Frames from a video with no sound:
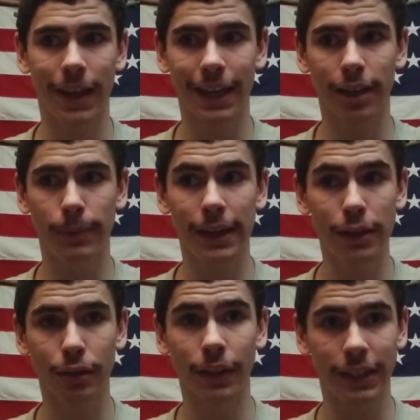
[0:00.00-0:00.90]
And it can be
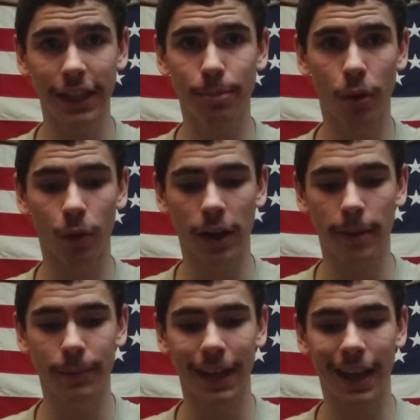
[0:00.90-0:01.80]
easily
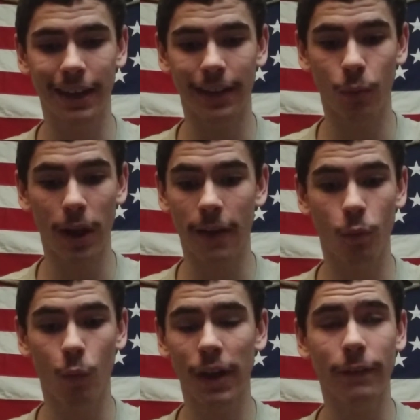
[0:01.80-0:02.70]
deprogrammed, and
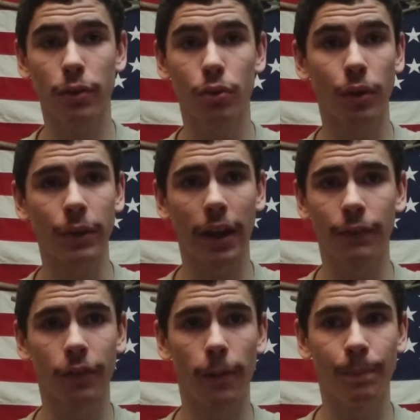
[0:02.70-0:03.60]
whatever store you get it
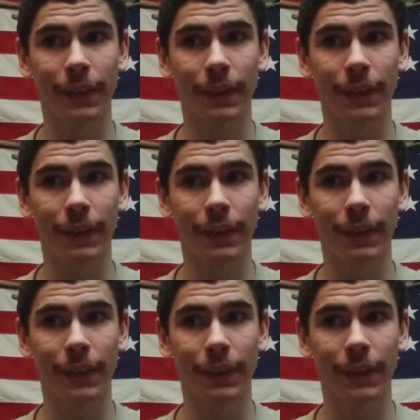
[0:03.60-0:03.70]
from,